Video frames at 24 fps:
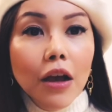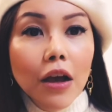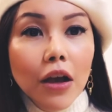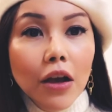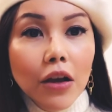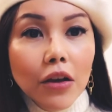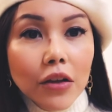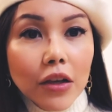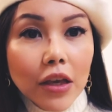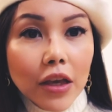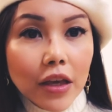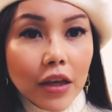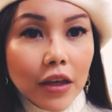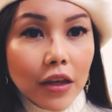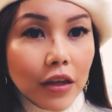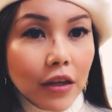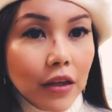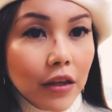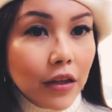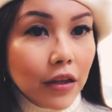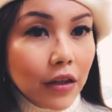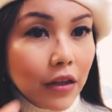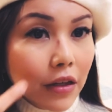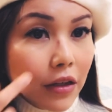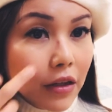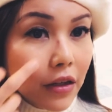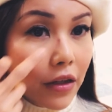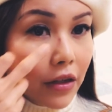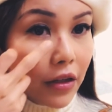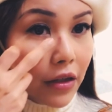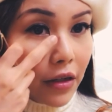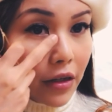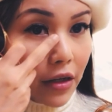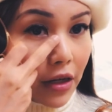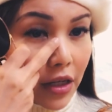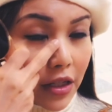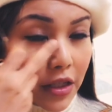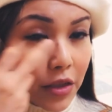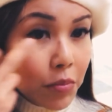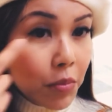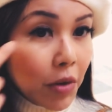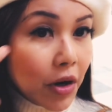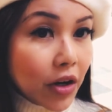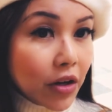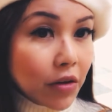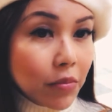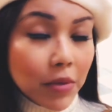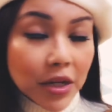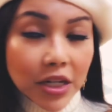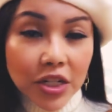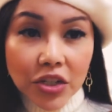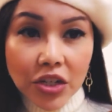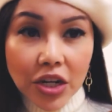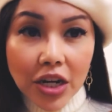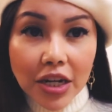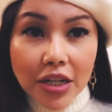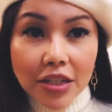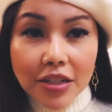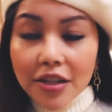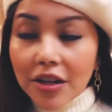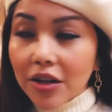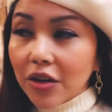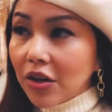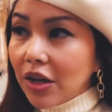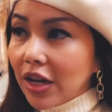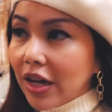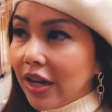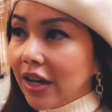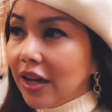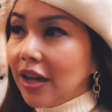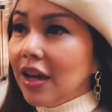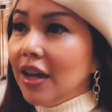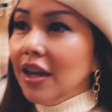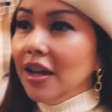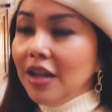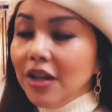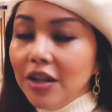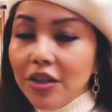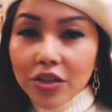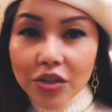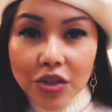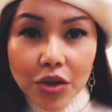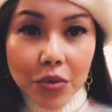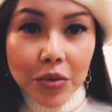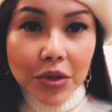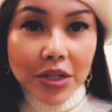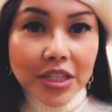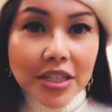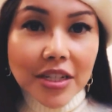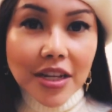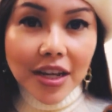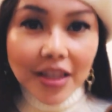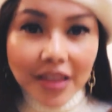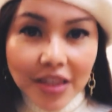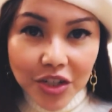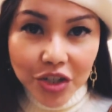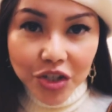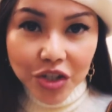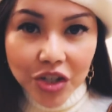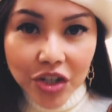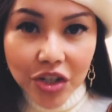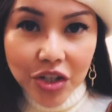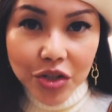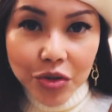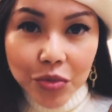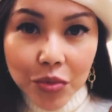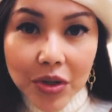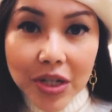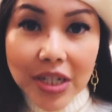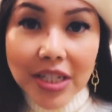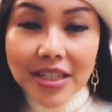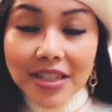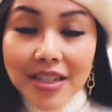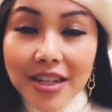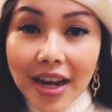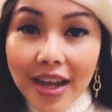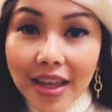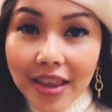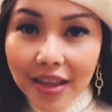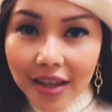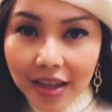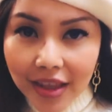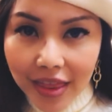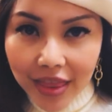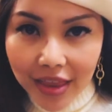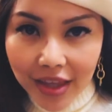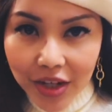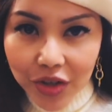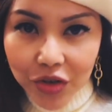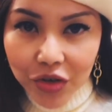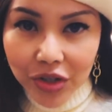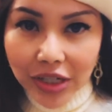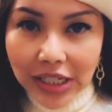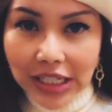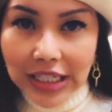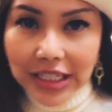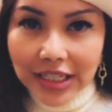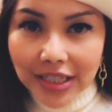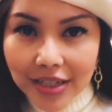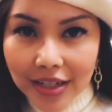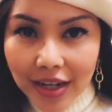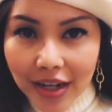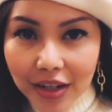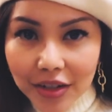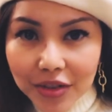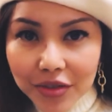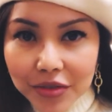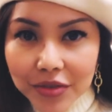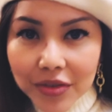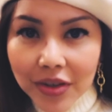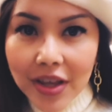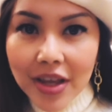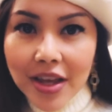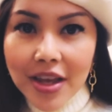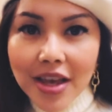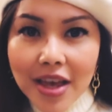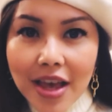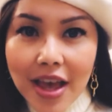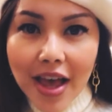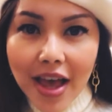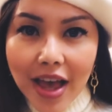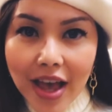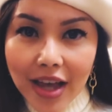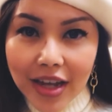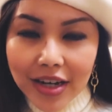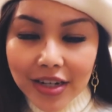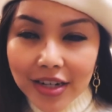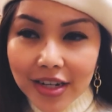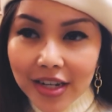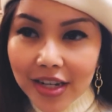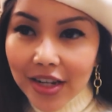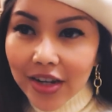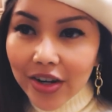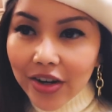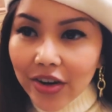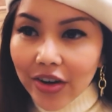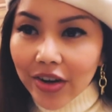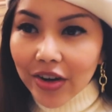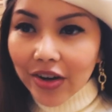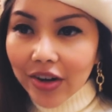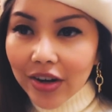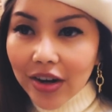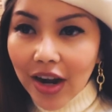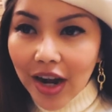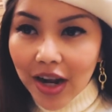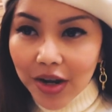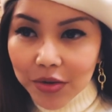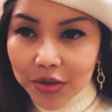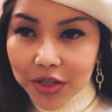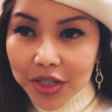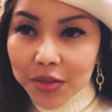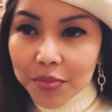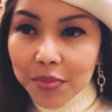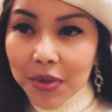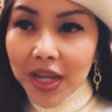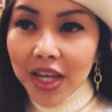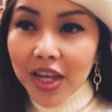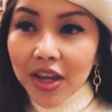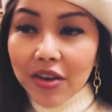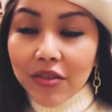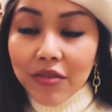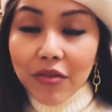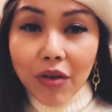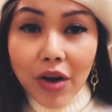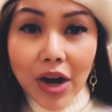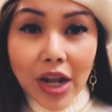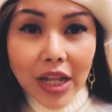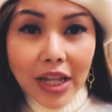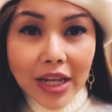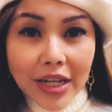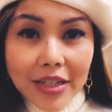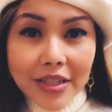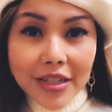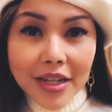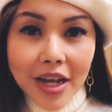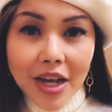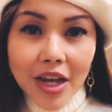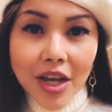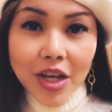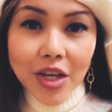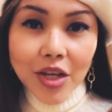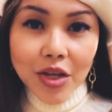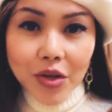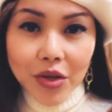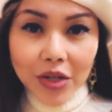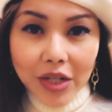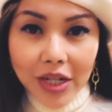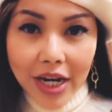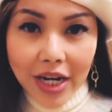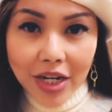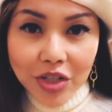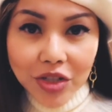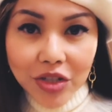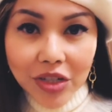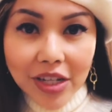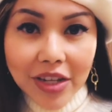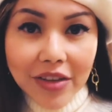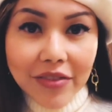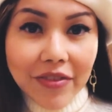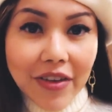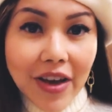Okay, nice mark on my shades. Okay, so we're inside the church, we're inside the cathedral itself, and here, I was speaking of relics, you can actually